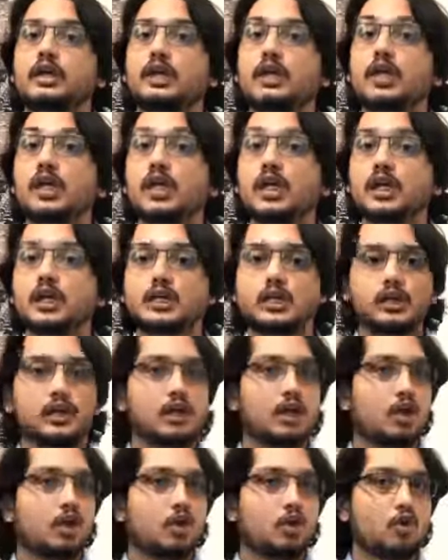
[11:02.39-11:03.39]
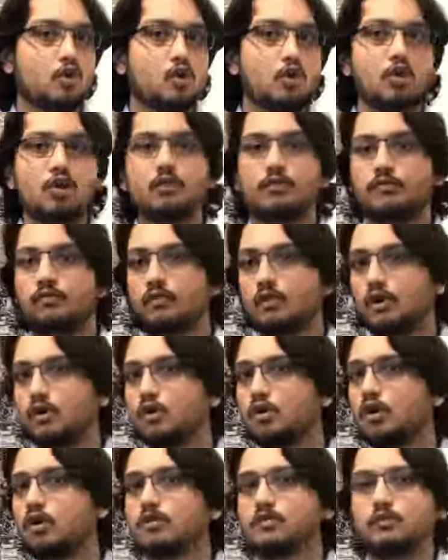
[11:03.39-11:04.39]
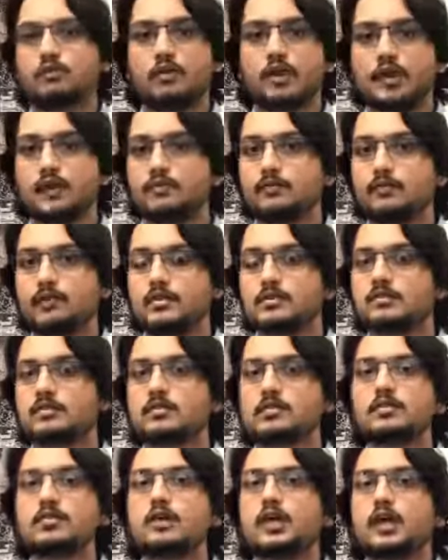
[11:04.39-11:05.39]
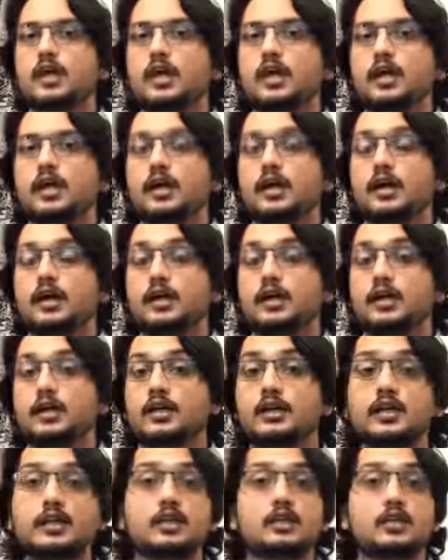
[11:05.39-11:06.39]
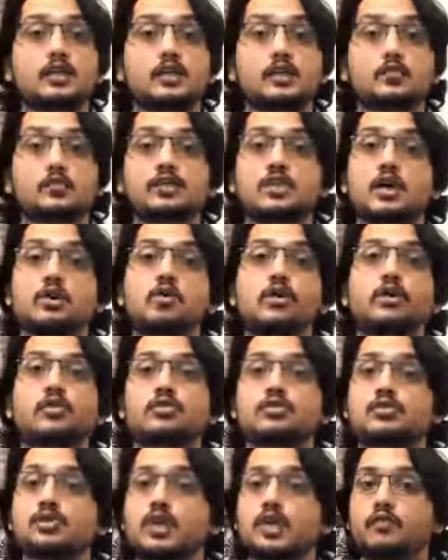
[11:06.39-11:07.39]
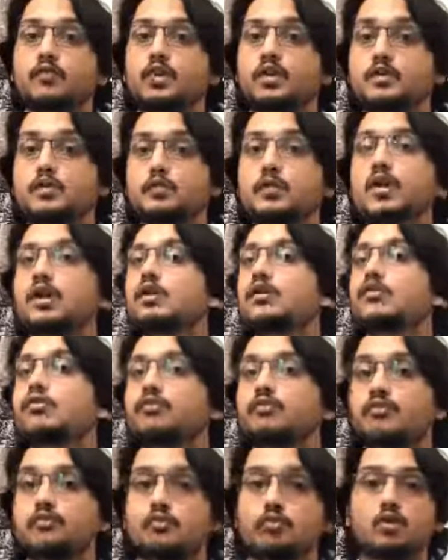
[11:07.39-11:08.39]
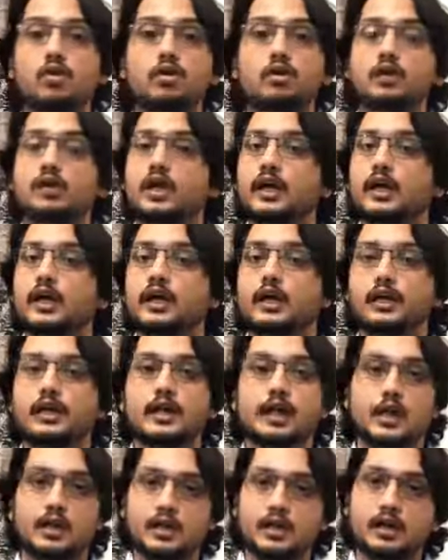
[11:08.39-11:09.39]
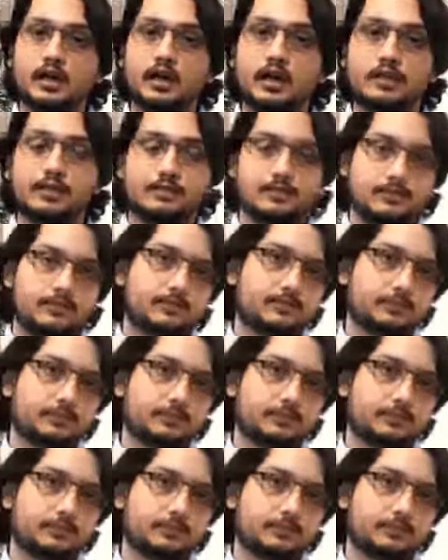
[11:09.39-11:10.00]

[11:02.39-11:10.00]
learning a lot of lot of life lessons, uh, learning things which are going to stay with me for the entire life.